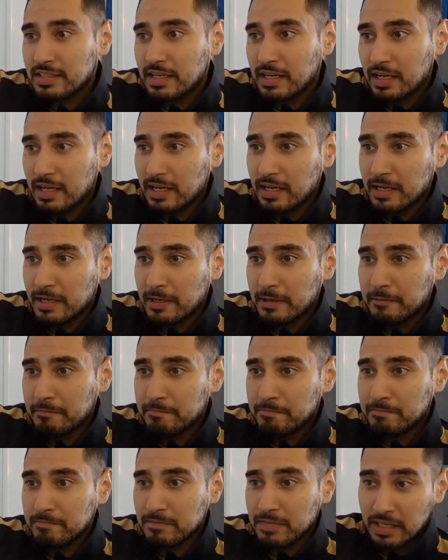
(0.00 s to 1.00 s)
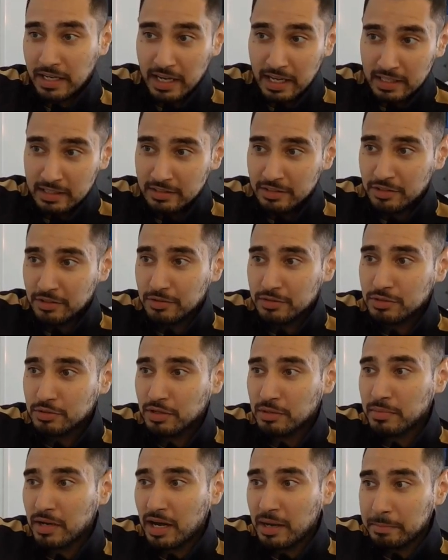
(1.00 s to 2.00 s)
Again, you know,
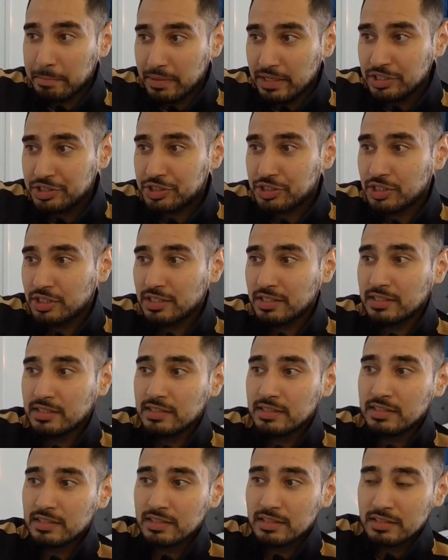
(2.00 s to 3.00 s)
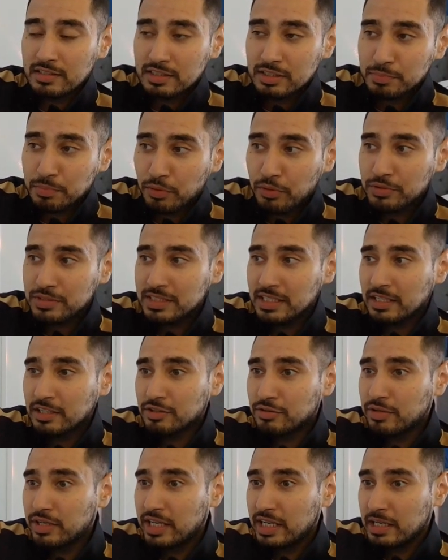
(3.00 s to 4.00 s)
talking about ambition, sporting
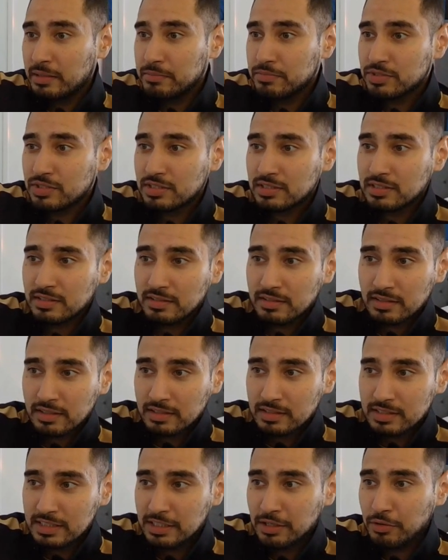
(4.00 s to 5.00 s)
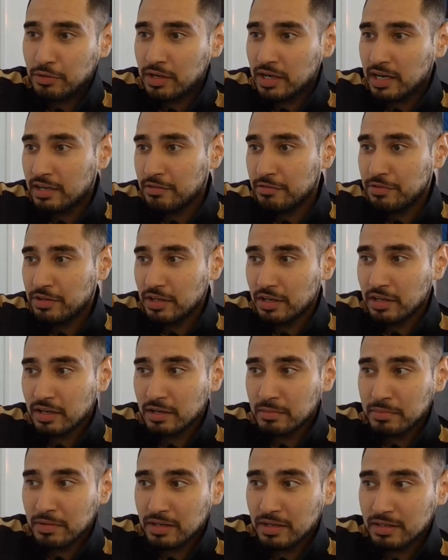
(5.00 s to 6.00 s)
dreams, still kind of
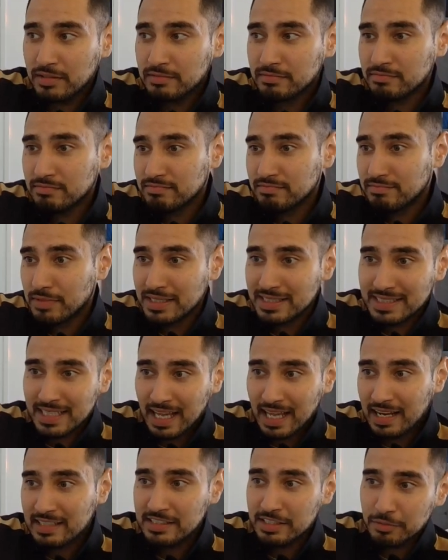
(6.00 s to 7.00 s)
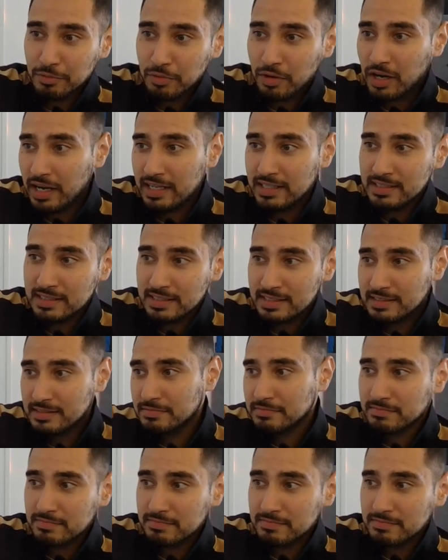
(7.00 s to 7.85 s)
young, but mentality wise,